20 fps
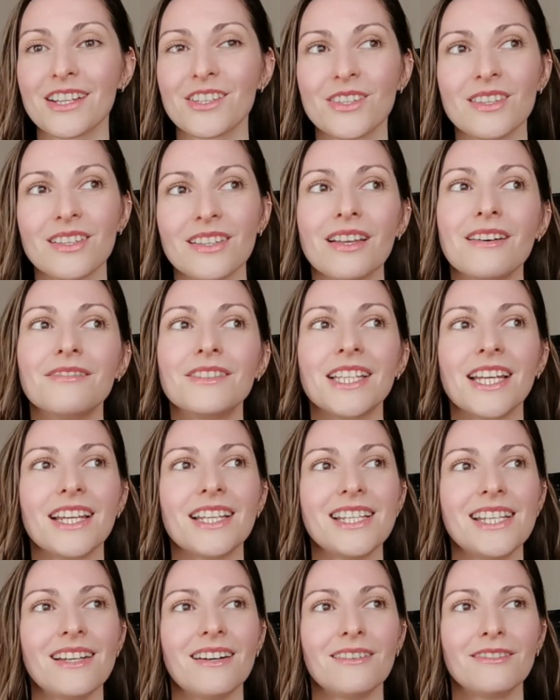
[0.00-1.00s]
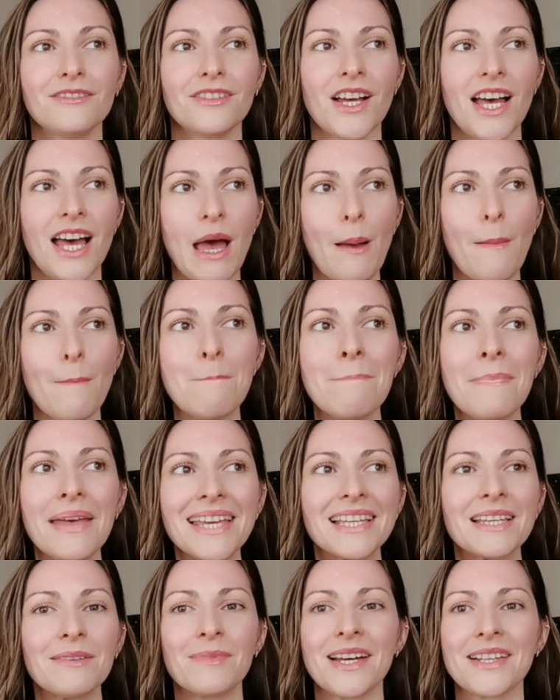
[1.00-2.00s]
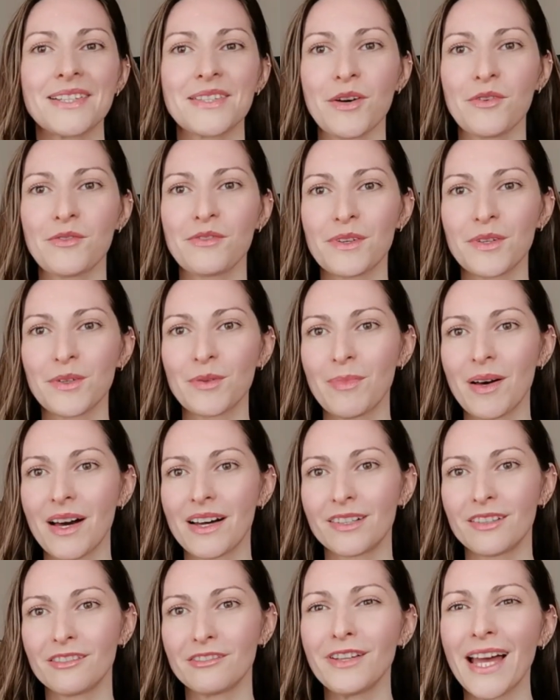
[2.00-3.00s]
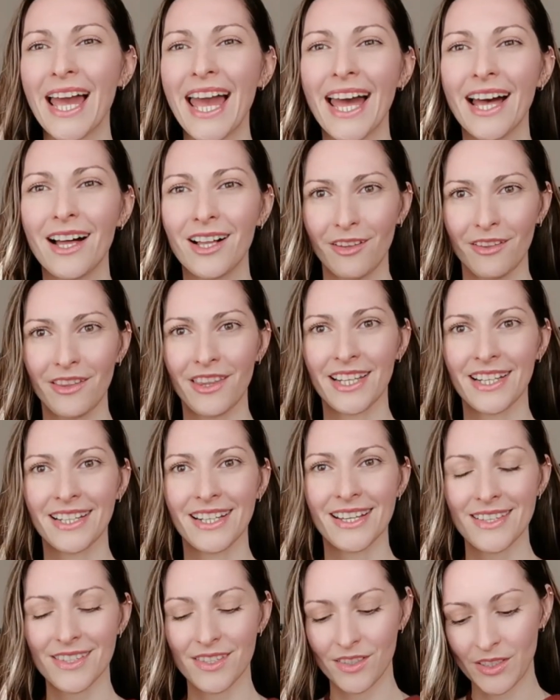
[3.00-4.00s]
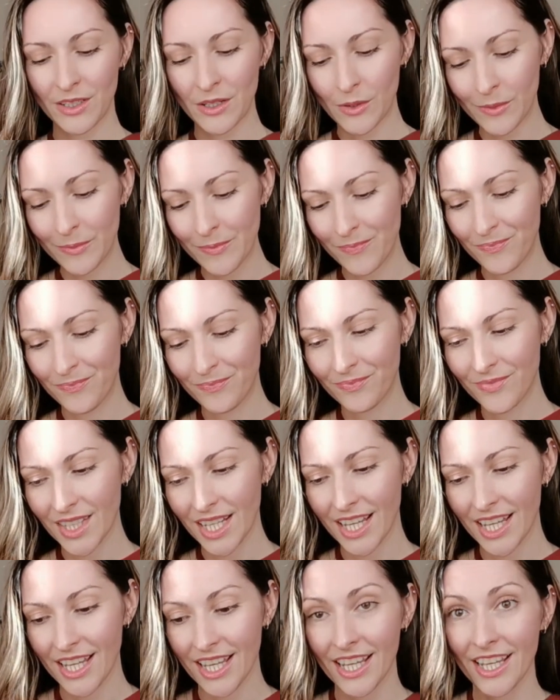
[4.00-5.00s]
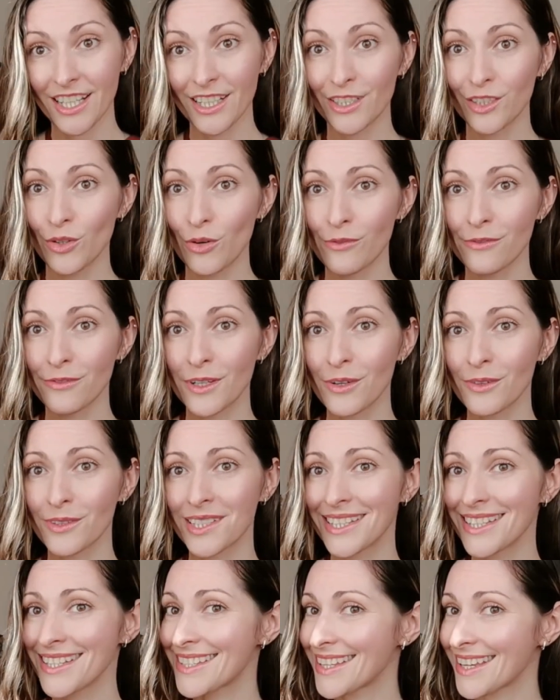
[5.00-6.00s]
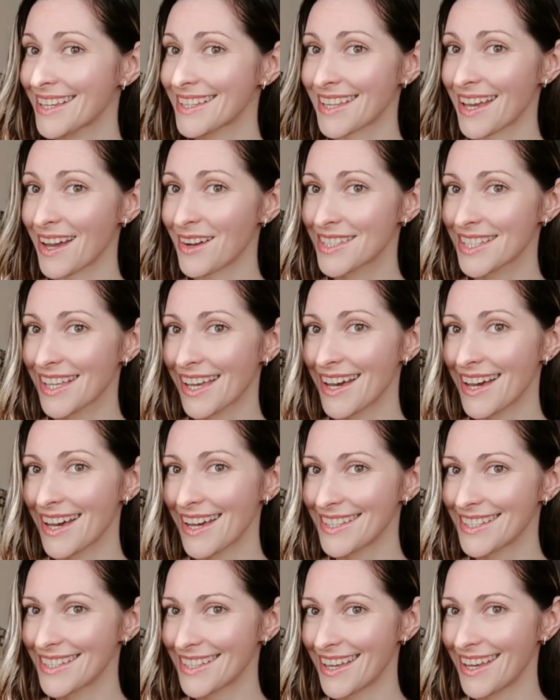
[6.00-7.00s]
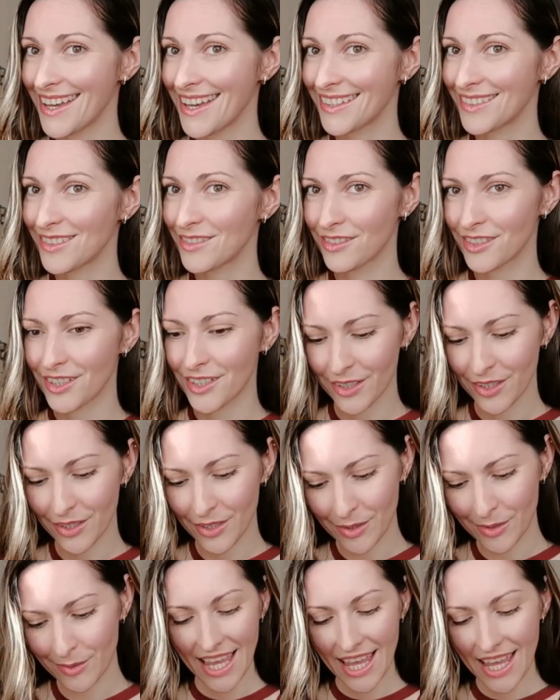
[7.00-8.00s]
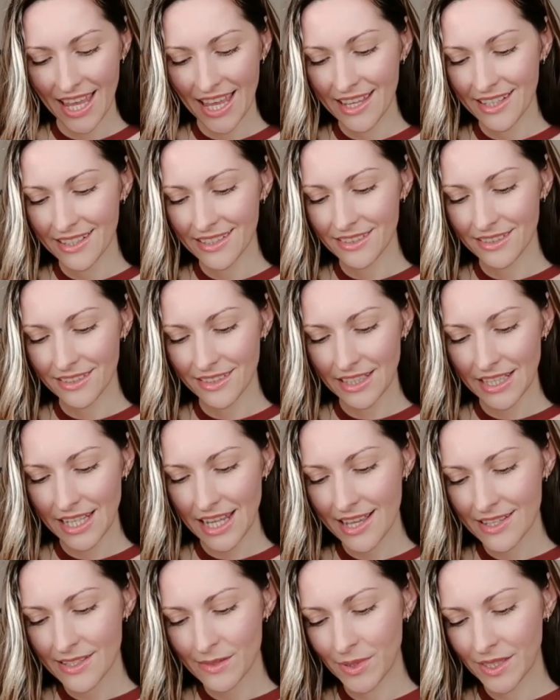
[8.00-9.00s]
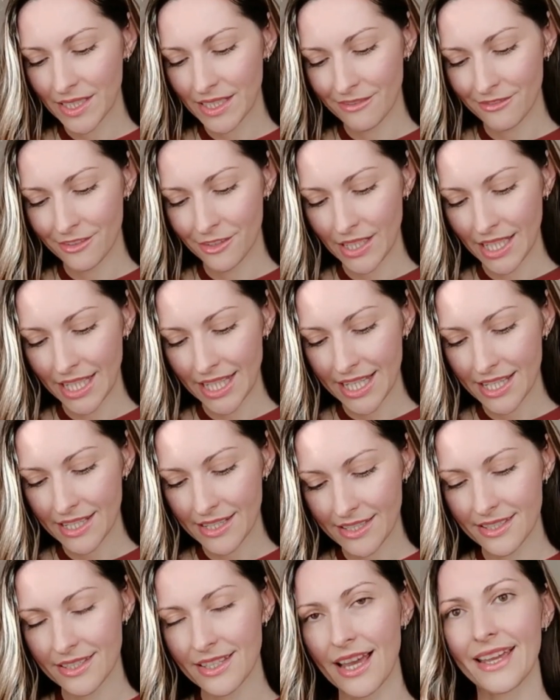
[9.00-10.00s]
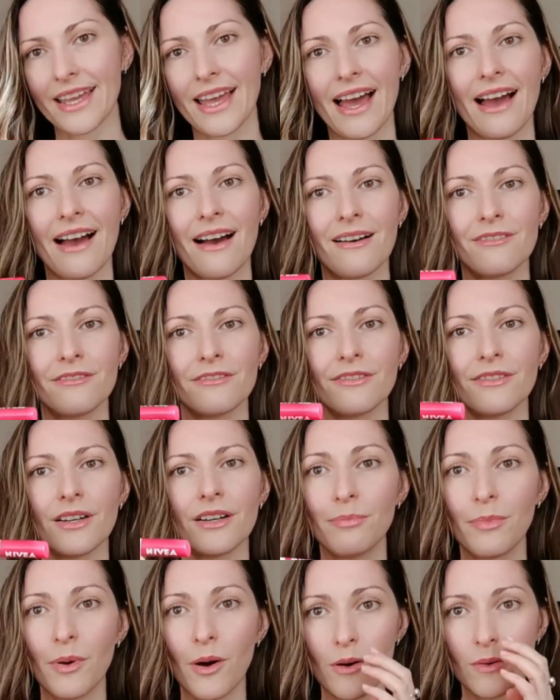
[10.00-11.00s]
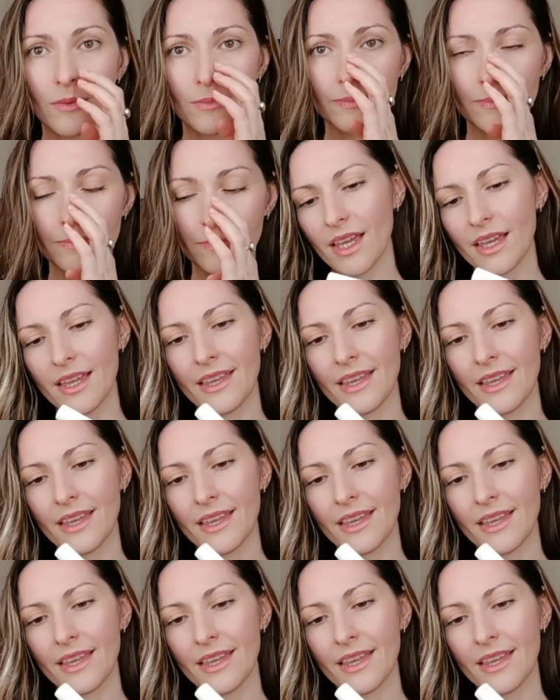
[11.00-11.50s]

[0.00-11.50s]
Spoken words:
I just love the idea of making myself feel better, of healthiness, you know? North Node in the 6th house, guys, Virgo. And last but never least, I have lip balm.